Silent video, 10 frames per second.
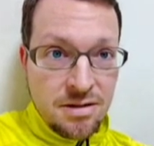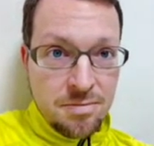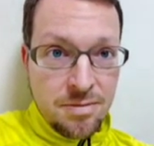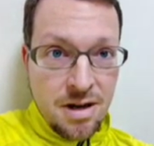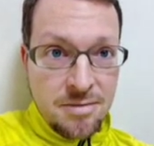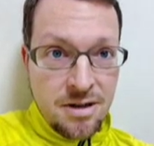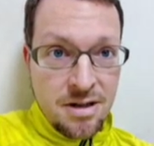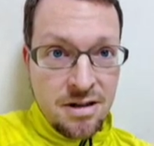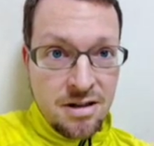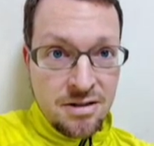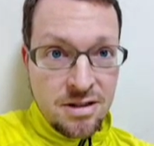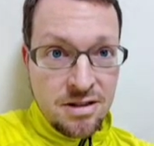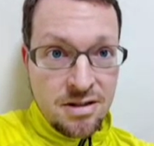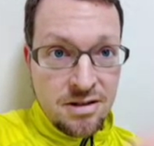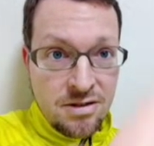primary
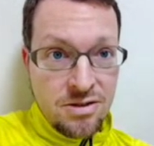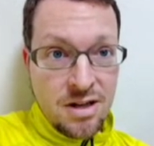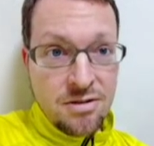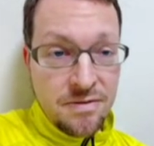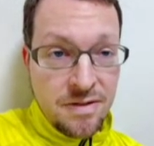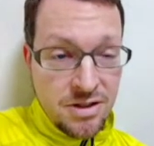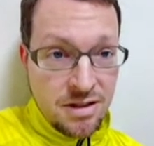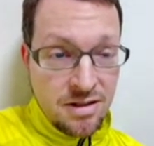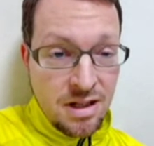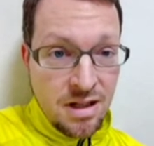conscious general function,